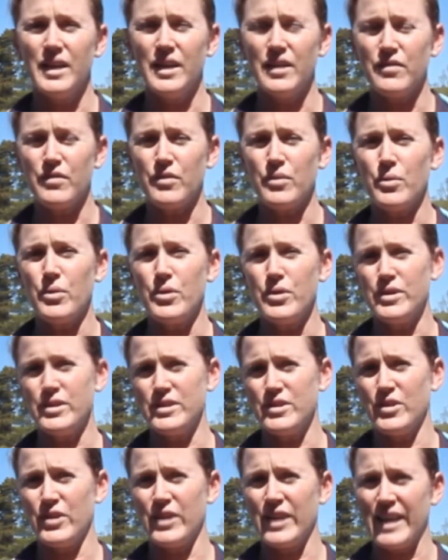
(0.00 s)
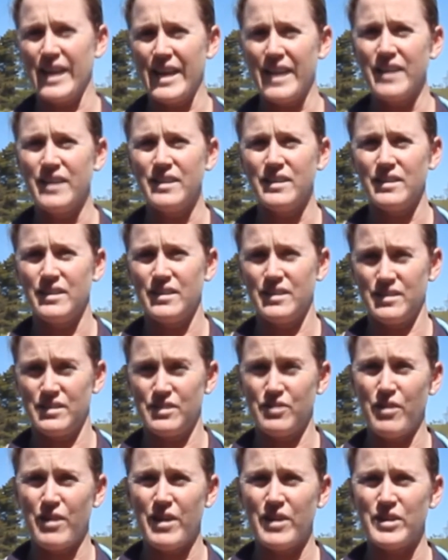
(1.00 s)
If the wound is on a leg,
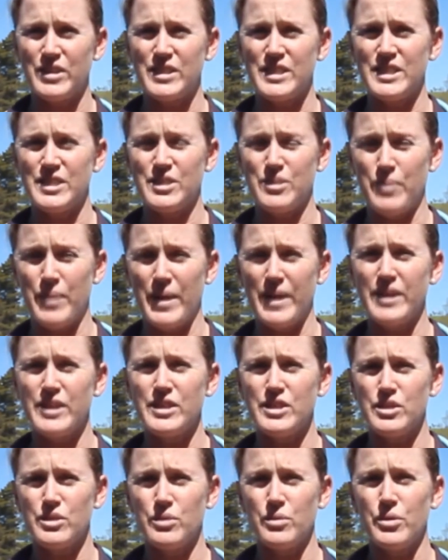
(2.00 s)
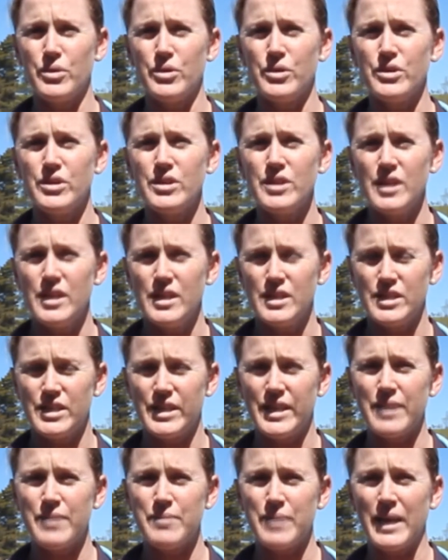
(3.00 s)
it's a great idea to bandage the wound
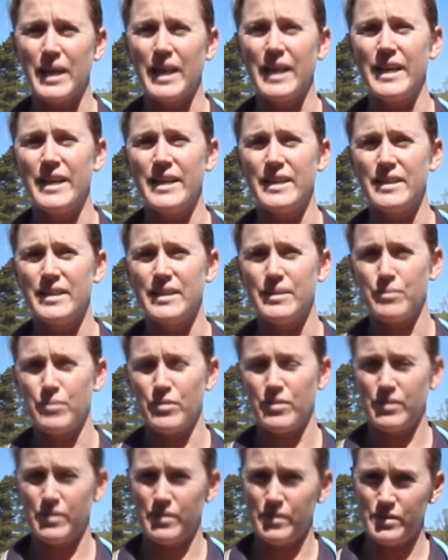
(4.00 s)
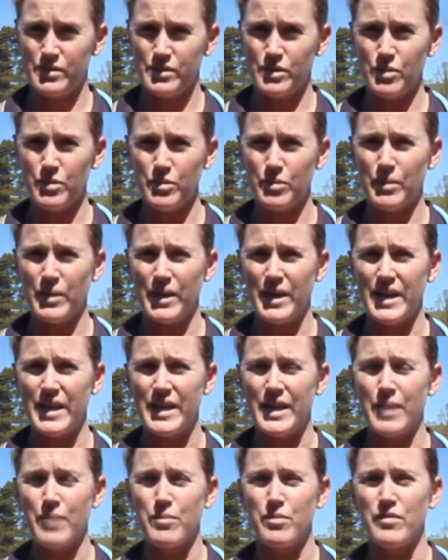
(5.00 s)
to keep it clean, stop the
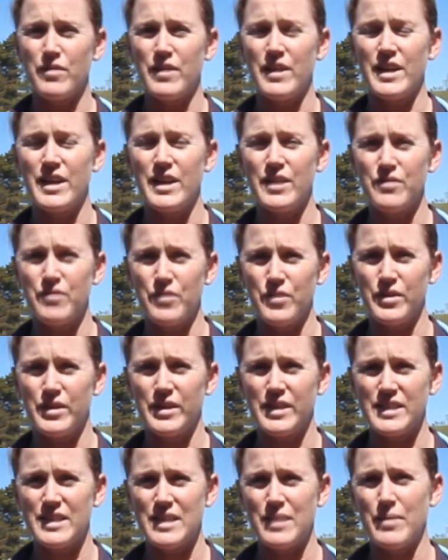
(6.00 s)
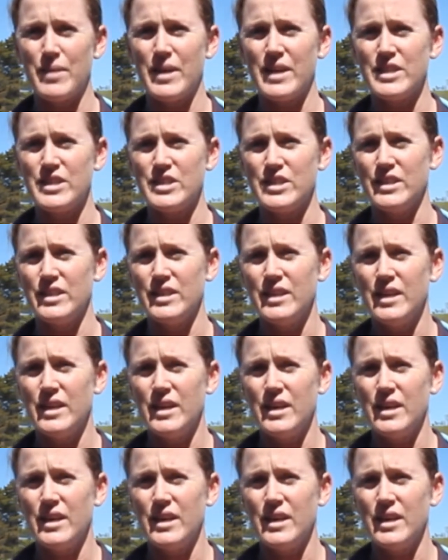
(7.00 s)
bleeding and prevent any further contamination.